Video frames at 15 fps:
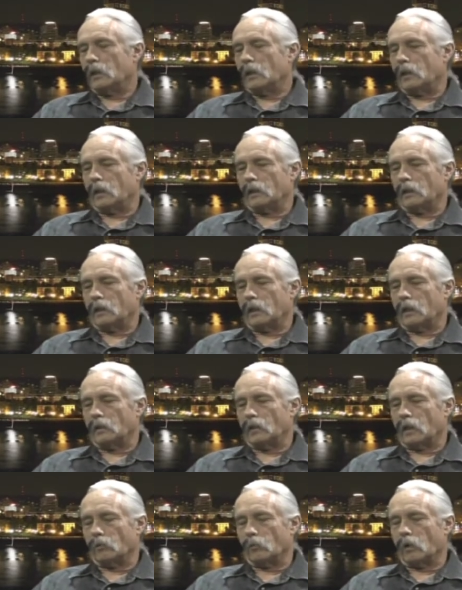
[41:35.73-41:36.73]
and, uh,
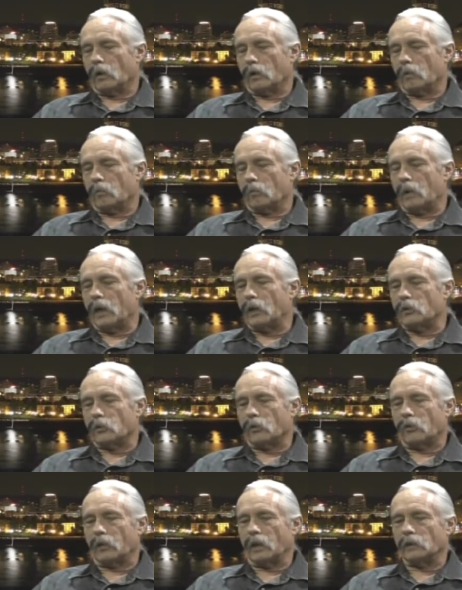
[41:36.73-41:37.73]
and, and one of the
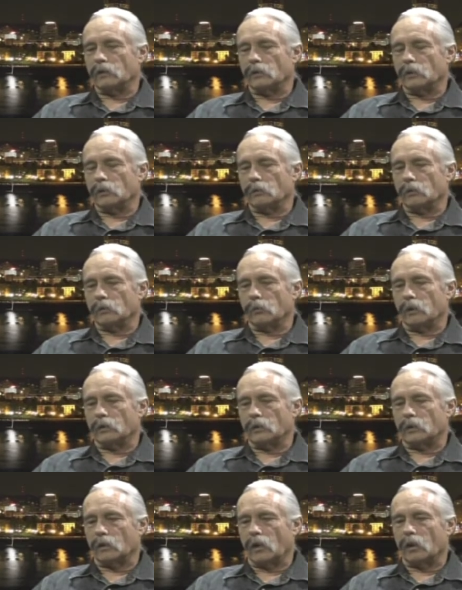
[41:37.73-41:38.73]
major things that you would
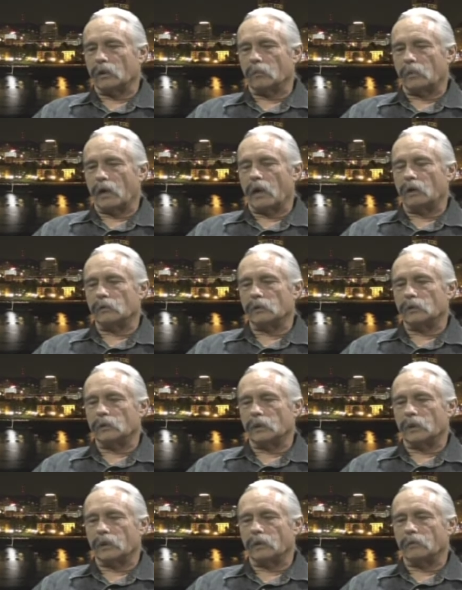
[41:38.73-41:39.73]
want to talk about
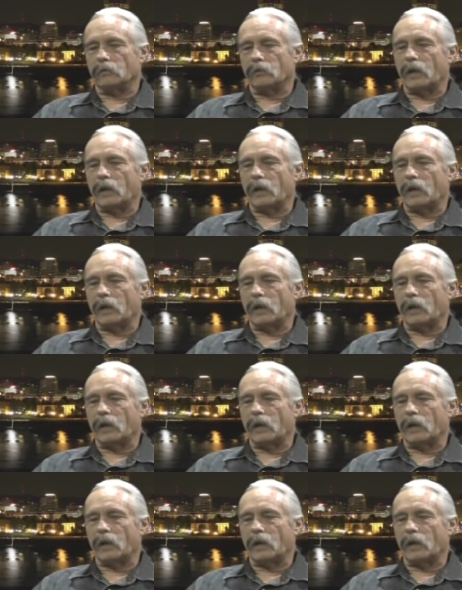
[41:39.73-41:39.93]
was uh,